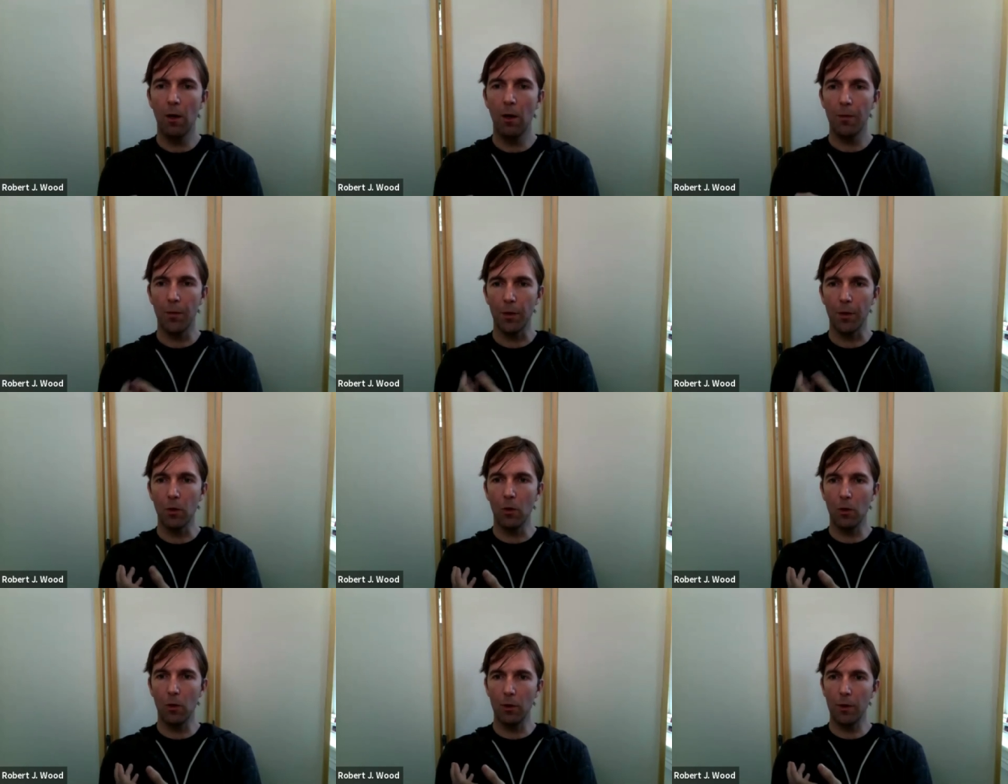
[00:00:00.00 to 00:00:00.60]
The
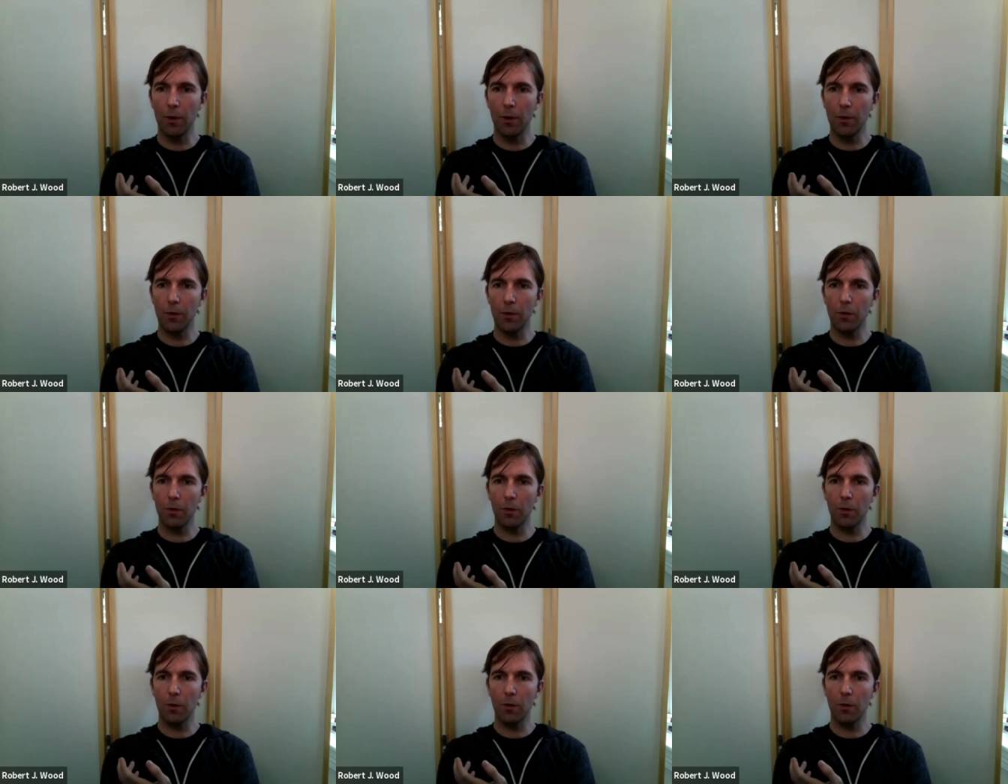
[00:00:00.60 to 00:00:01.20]
goal
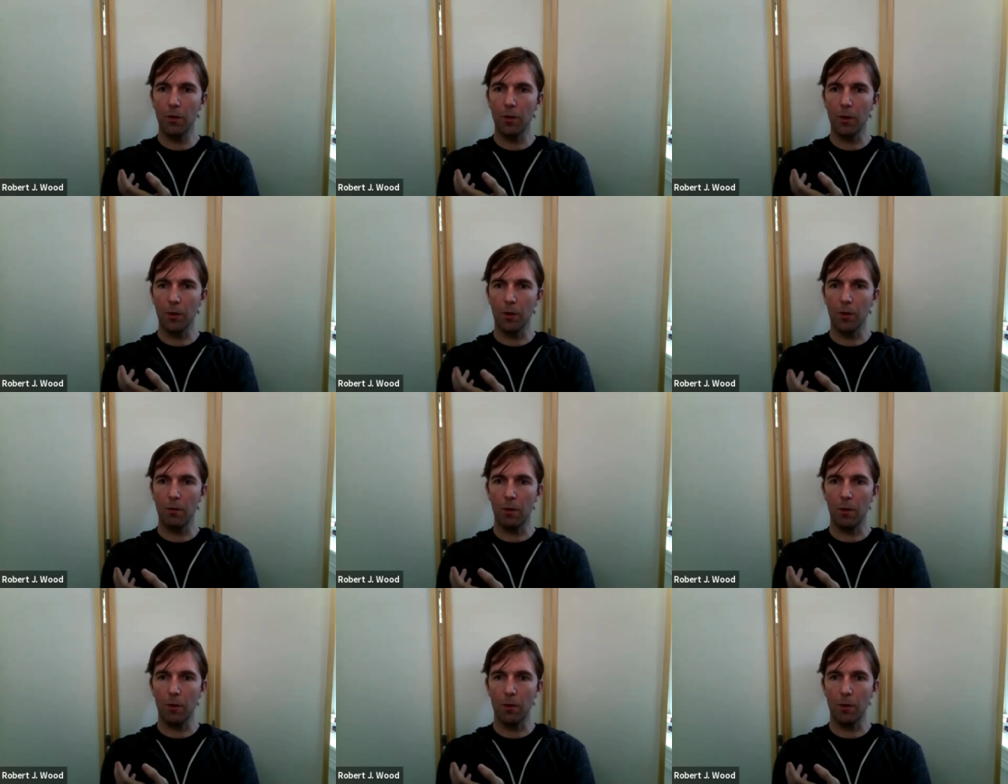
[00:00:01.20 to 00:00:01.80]
is is
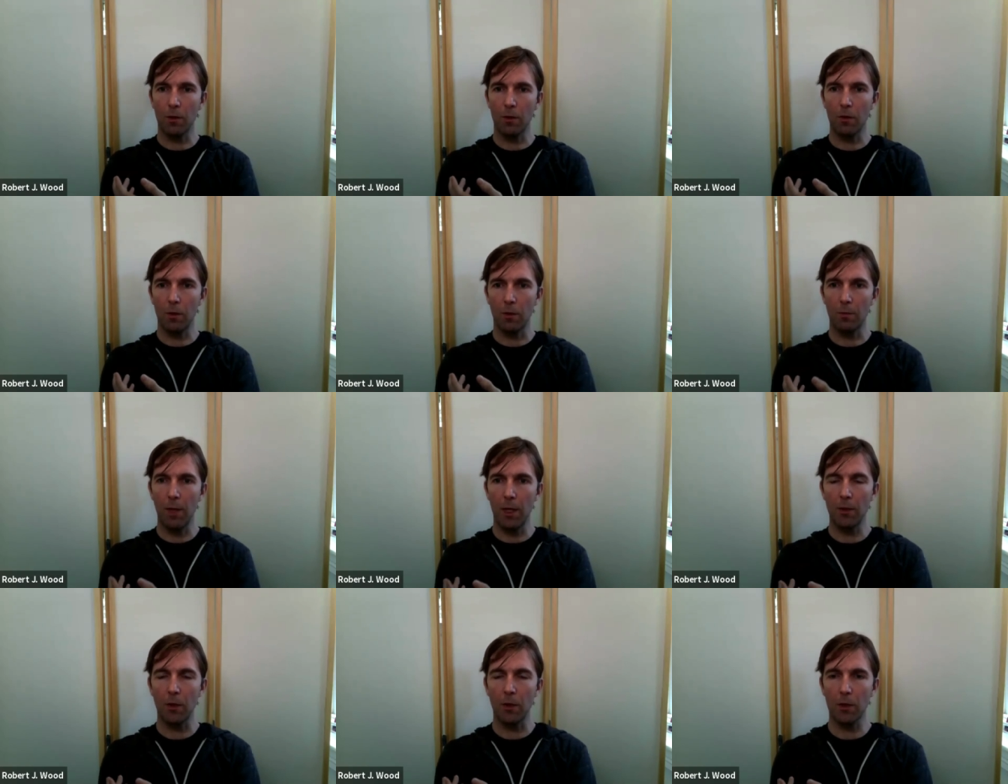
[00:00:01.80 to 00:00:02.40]
the is the
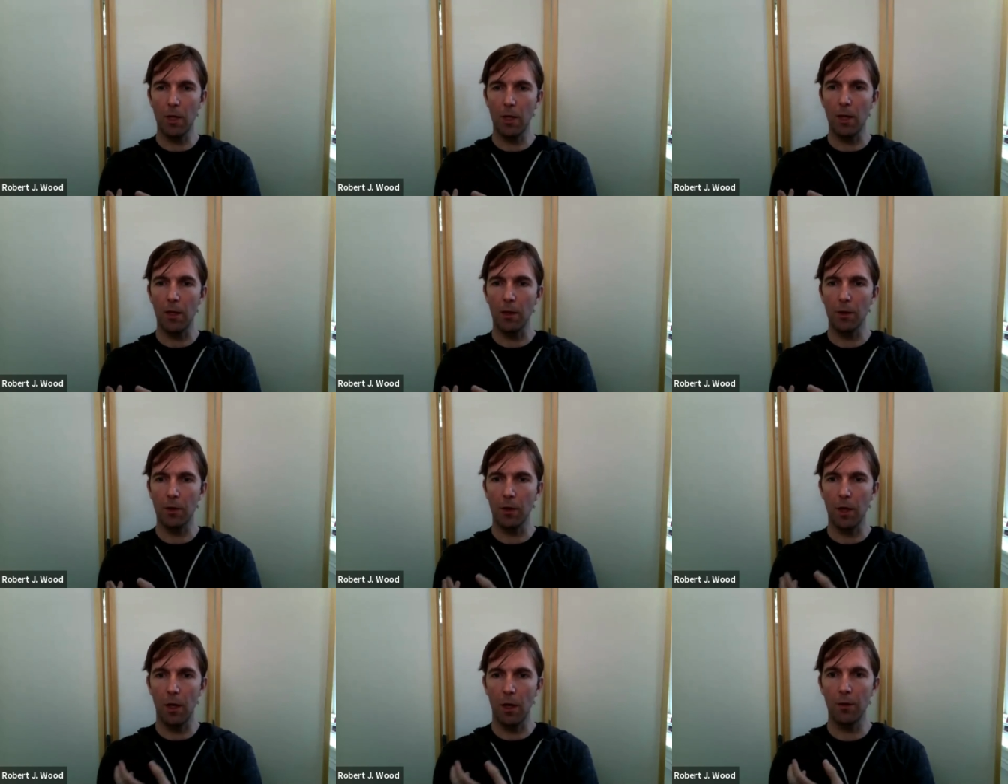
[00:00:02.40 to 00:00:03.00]
basic
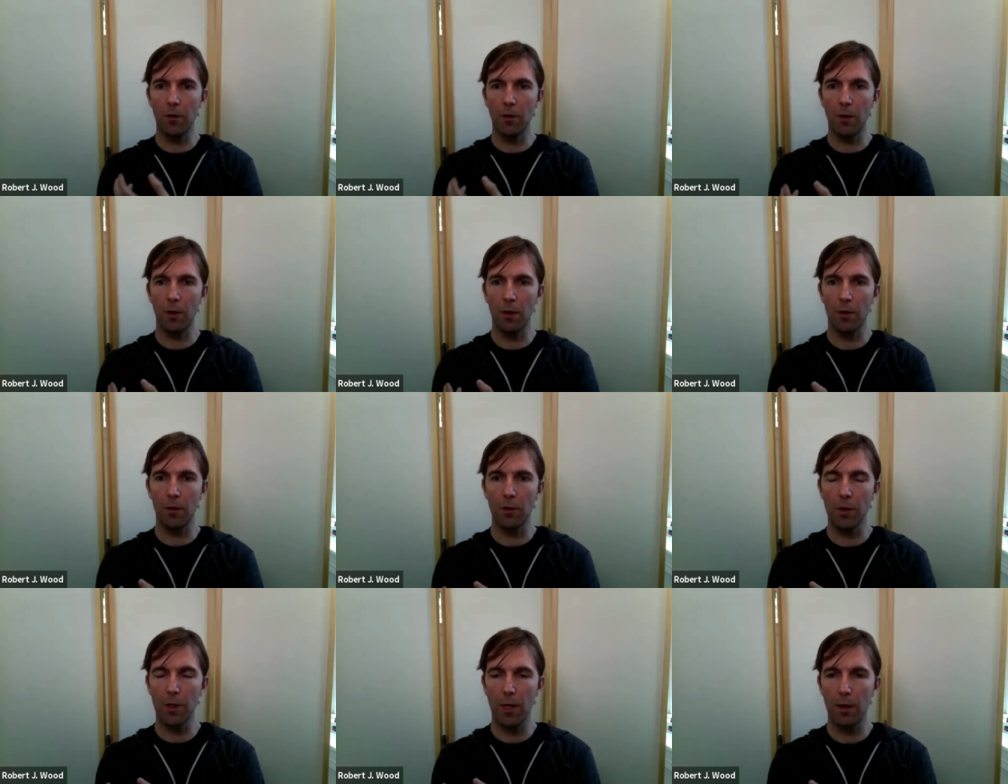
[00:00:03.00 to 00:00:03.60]
science and under an
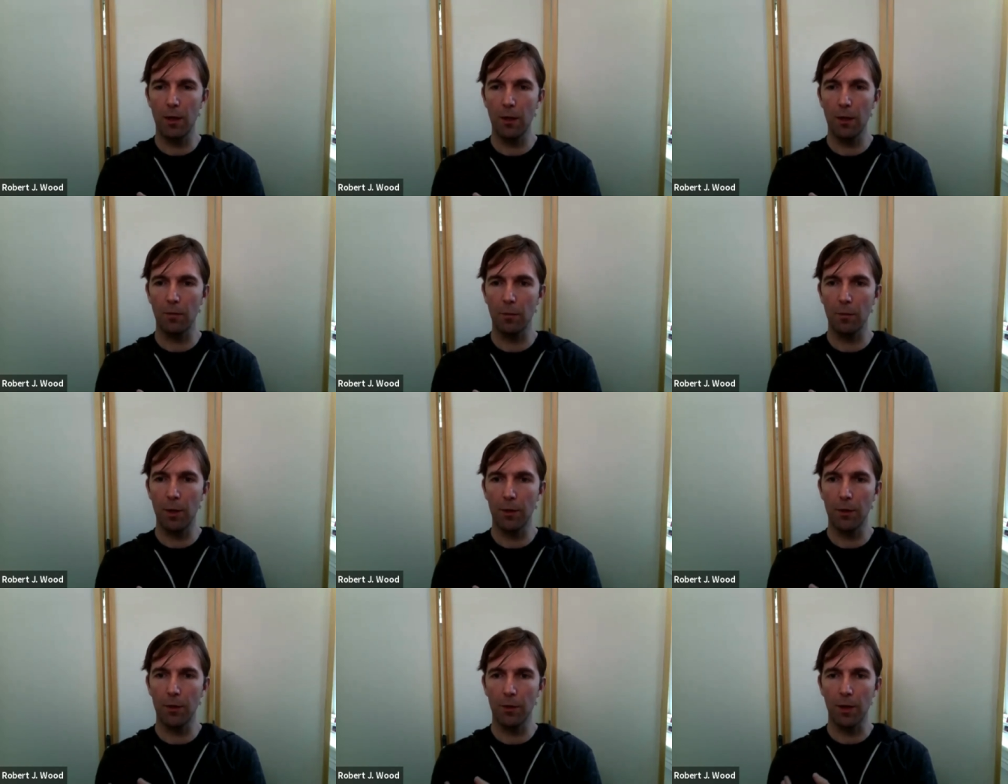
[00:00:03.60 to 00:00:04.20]
understanding of the
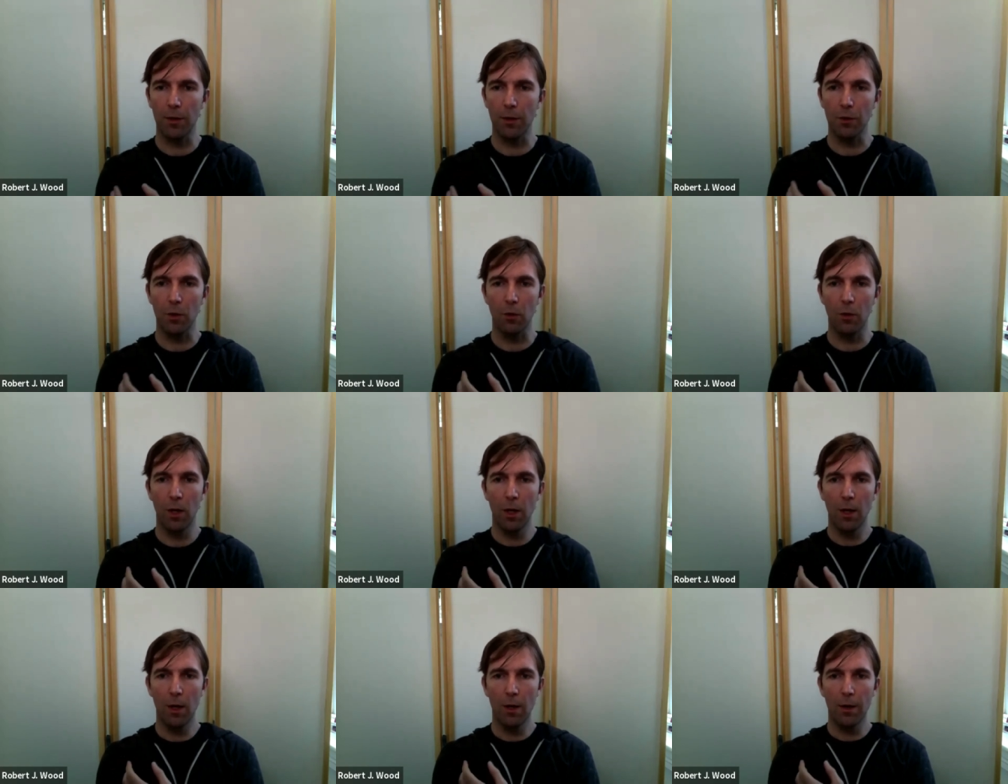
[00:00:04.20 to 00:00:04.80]
basic science.
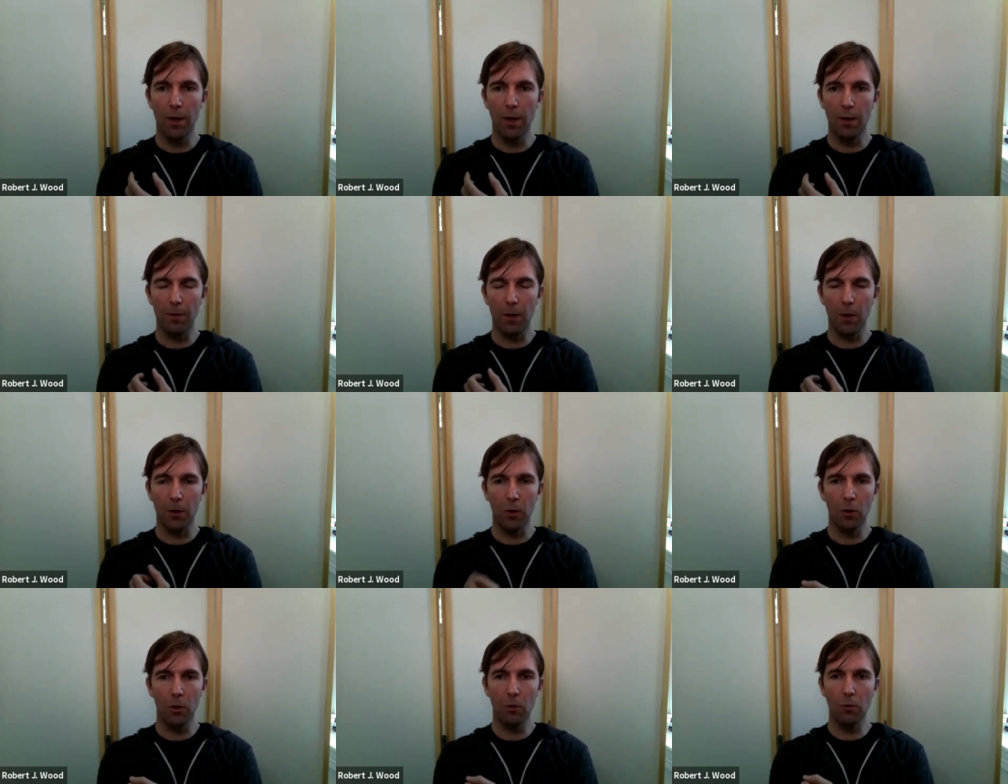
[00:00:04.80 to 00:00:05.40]
So if our
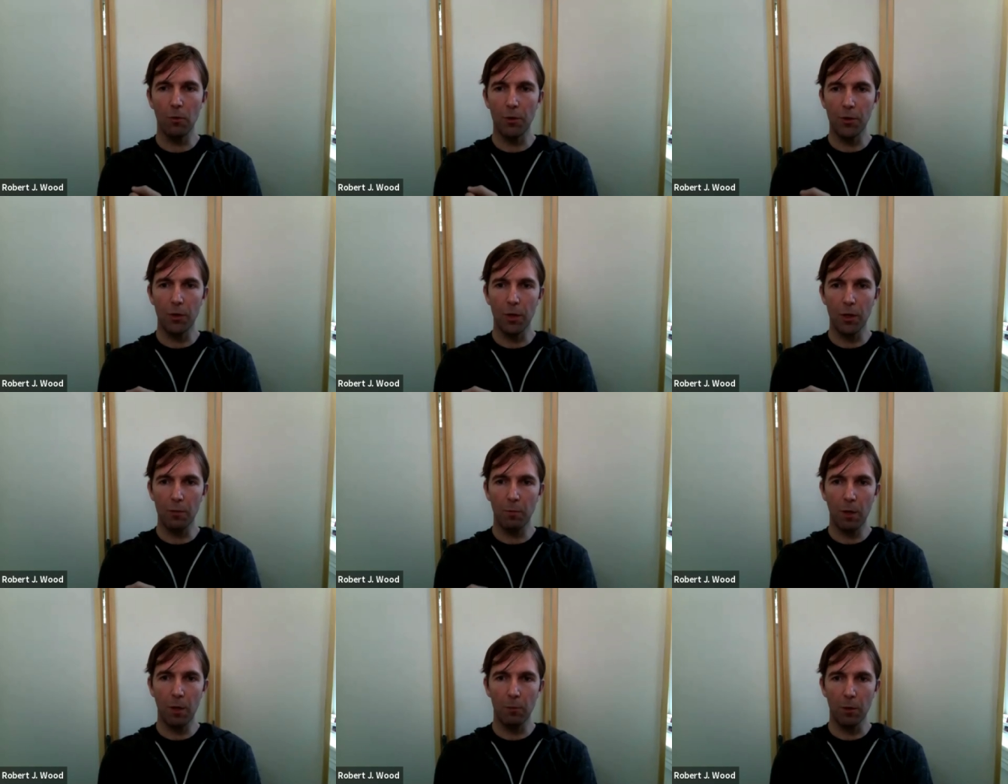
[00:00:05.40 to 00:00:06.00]
goal was
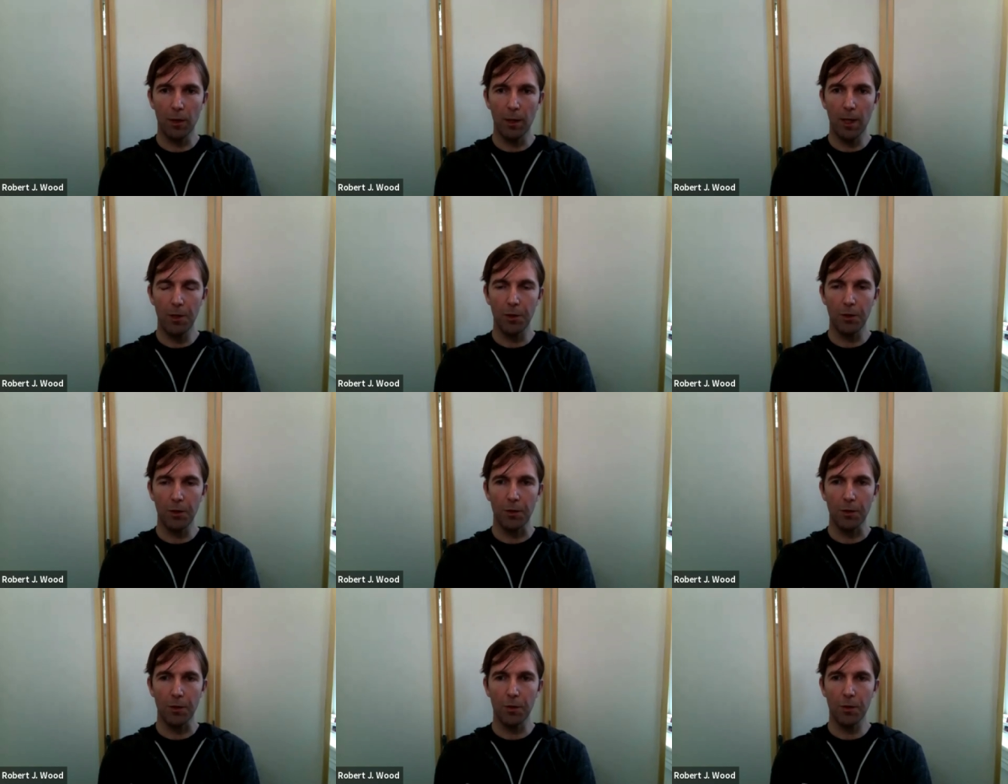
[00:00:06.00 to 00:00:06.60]
just
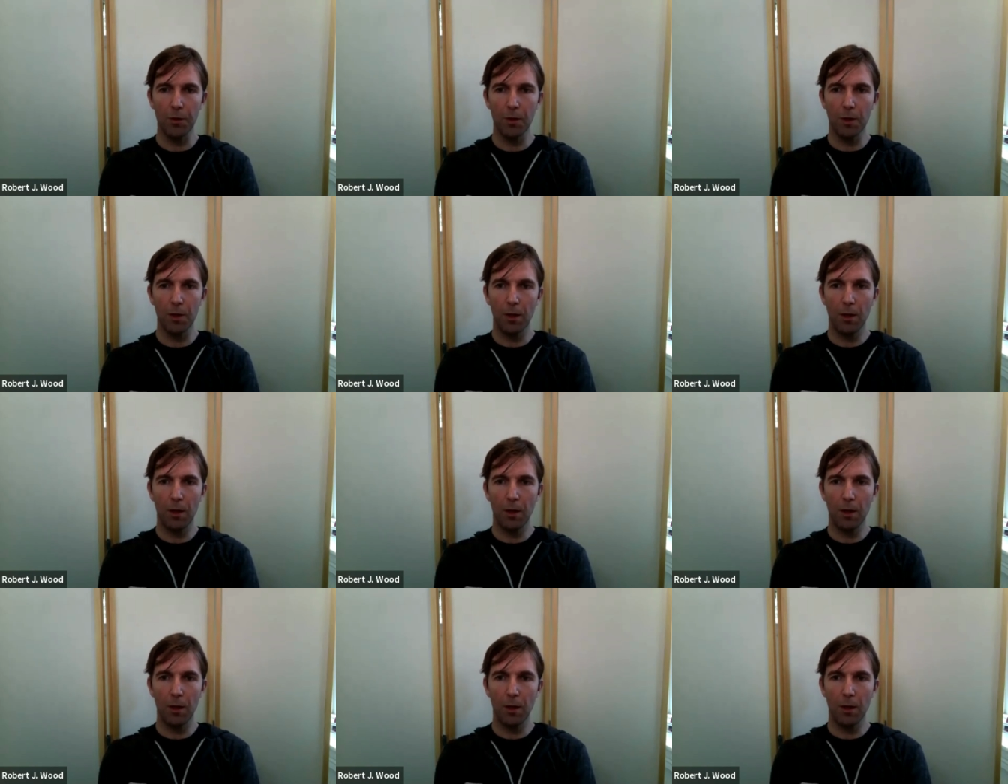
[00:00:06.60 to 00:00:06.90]
publications,